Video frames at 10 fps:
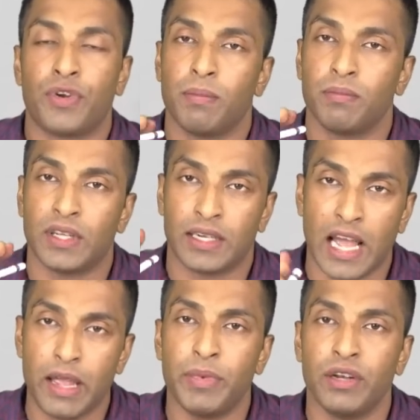from
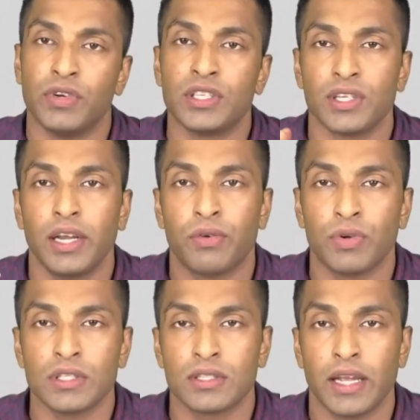the time in which
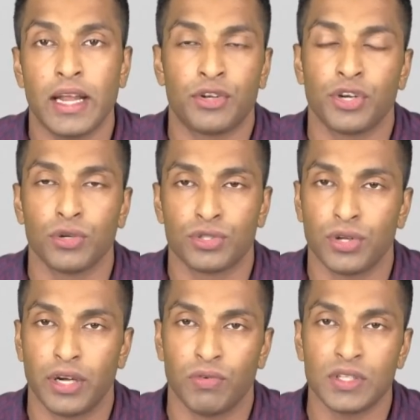it was
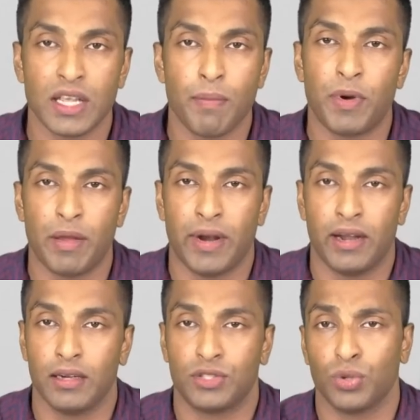introduced or it was
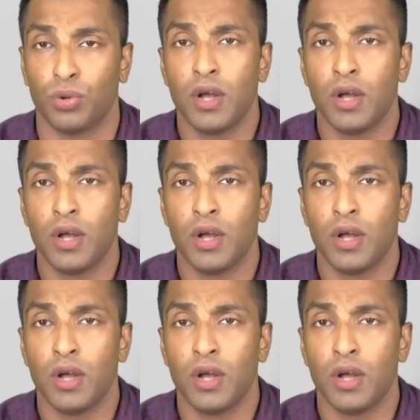implemented.